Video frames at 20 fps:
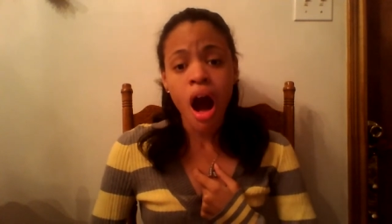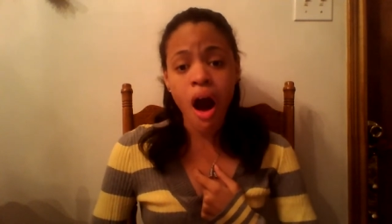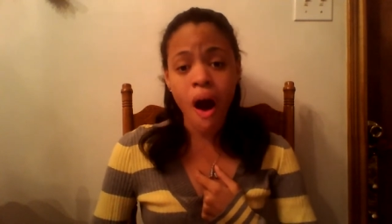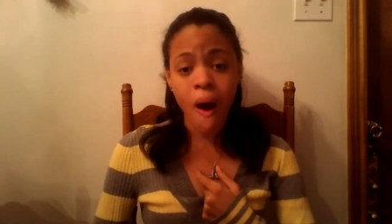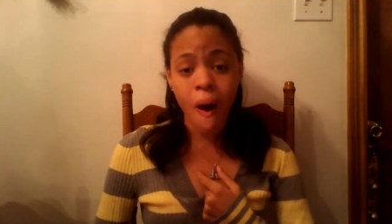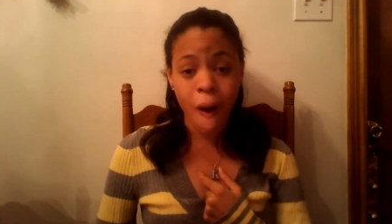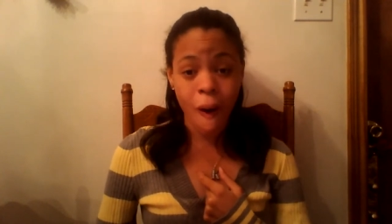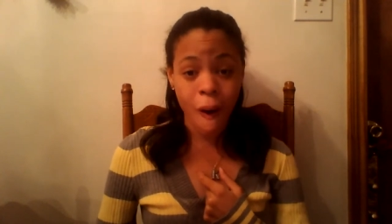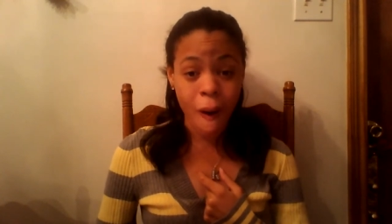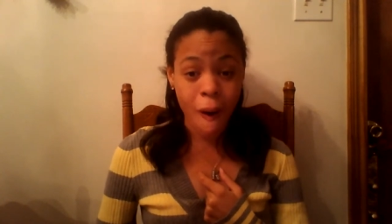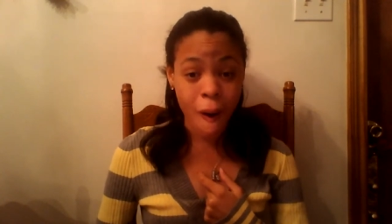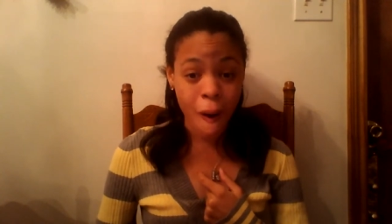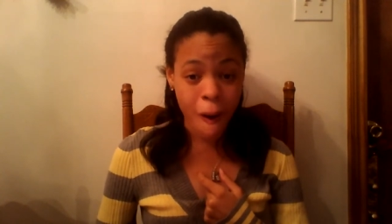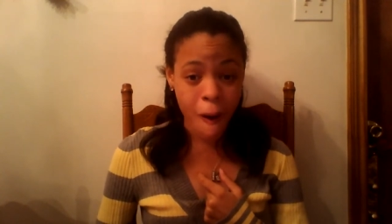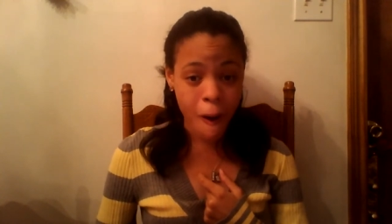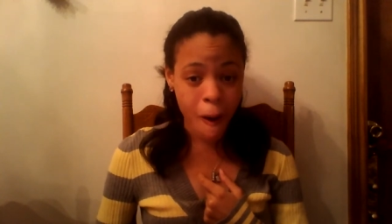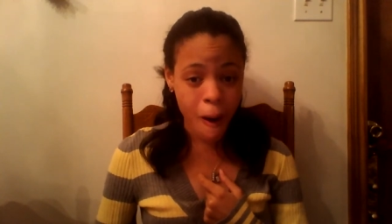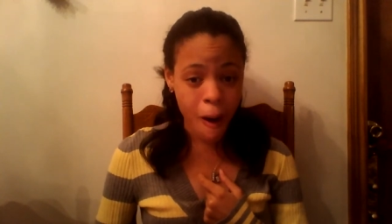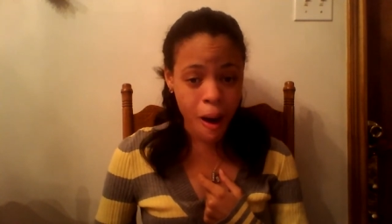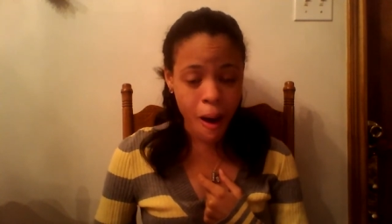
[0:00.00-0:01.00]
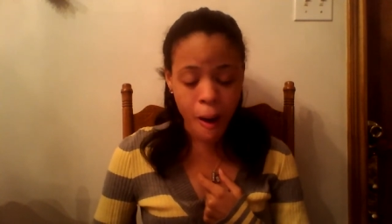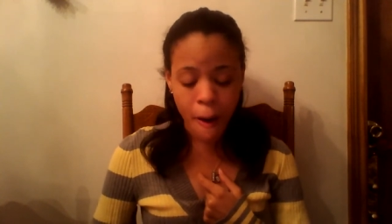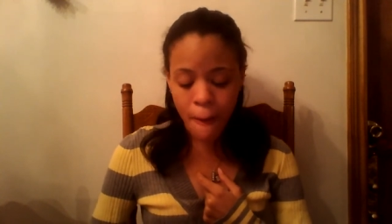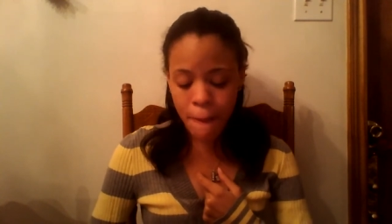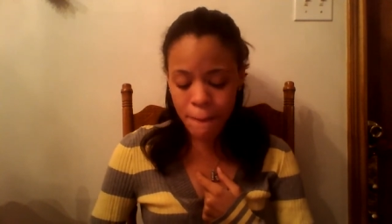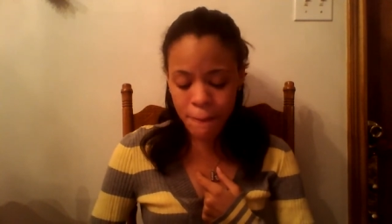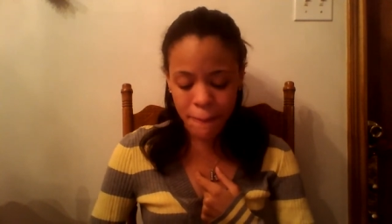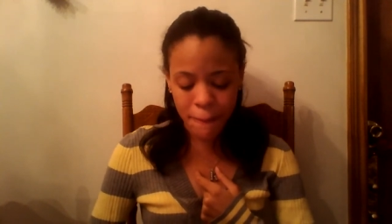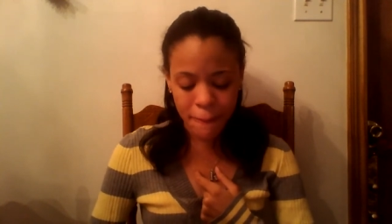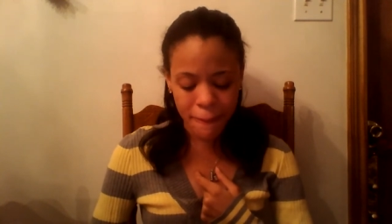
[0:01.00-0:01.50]
All
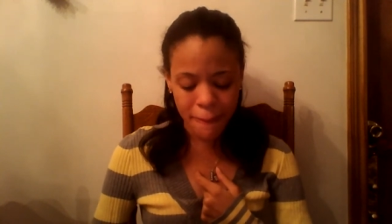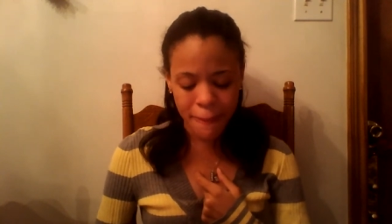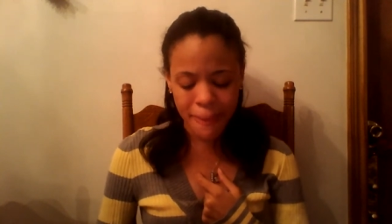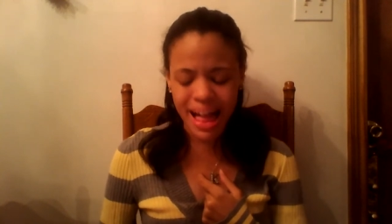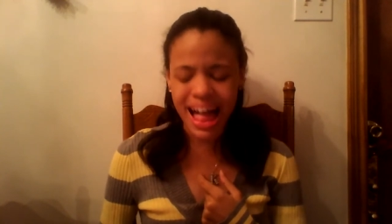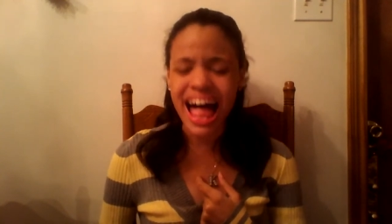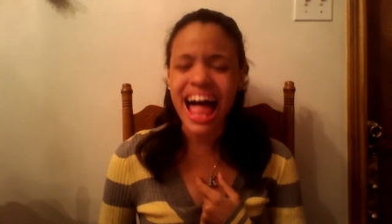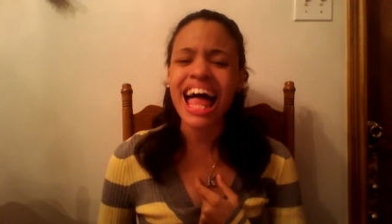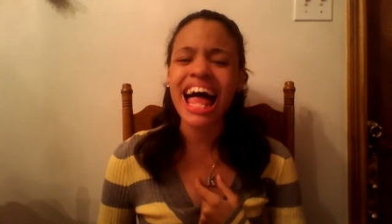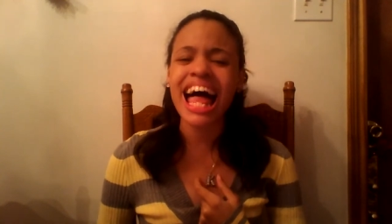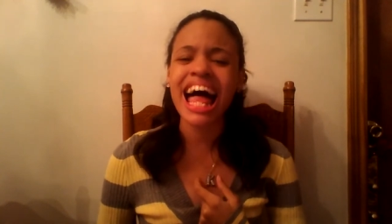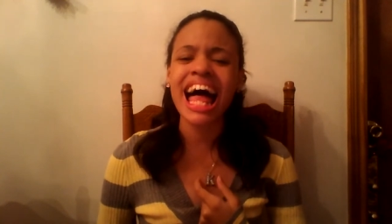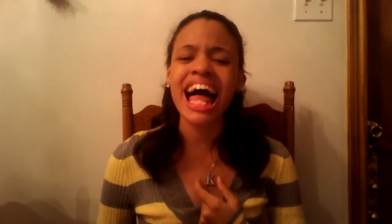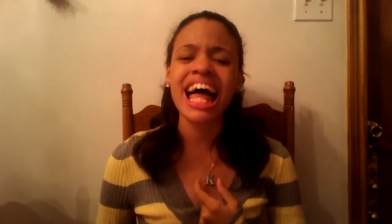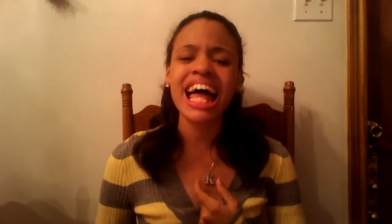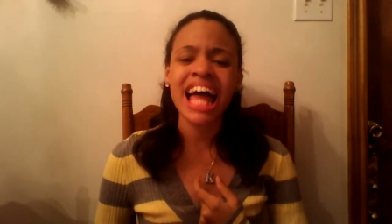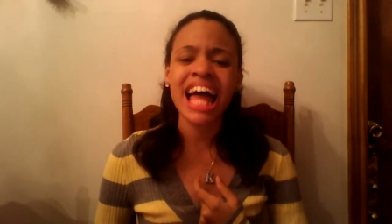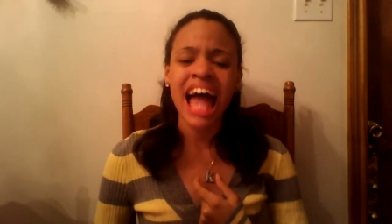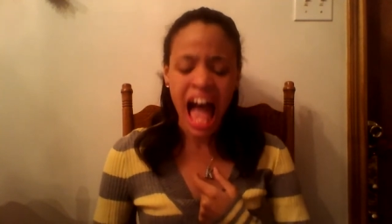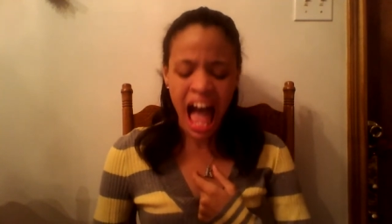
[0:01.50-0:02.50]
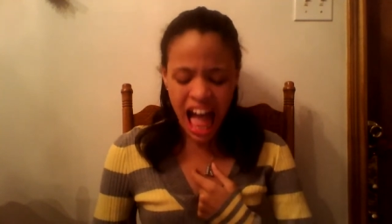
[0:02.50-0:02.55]
my